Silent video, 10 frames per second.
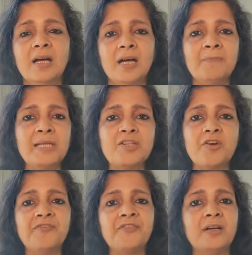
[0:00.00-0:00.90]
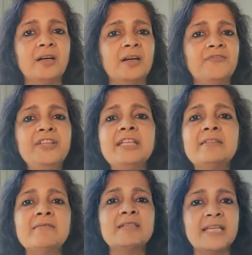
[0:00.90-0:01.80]
a bit of
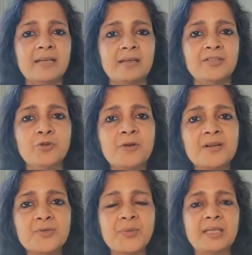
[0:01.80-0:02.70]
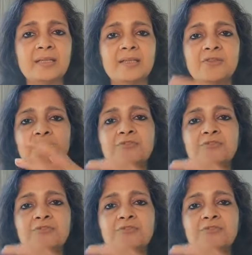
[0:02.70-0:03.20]
vegan yogurt with it,